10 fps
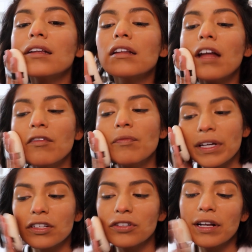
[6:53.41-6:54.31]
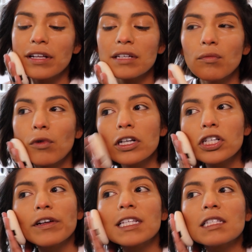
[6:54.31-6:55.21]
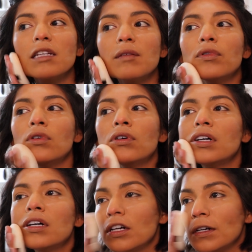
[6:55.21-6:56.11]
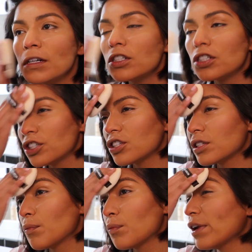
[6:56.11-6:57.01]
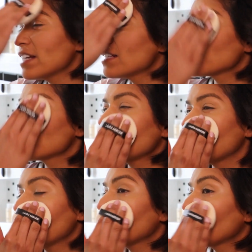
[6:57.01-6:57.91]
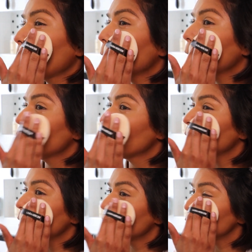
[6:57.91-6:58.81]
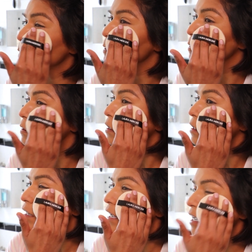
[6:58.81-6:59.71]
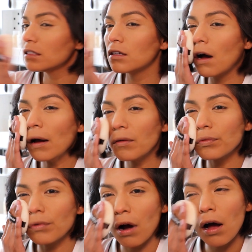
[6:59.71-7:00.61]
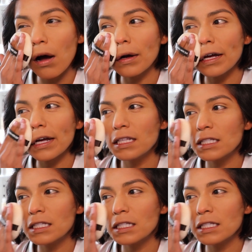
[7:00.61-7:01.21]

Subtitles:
love being trans, and more trans people should just embrace the skin they're in, because it's not wrong, it's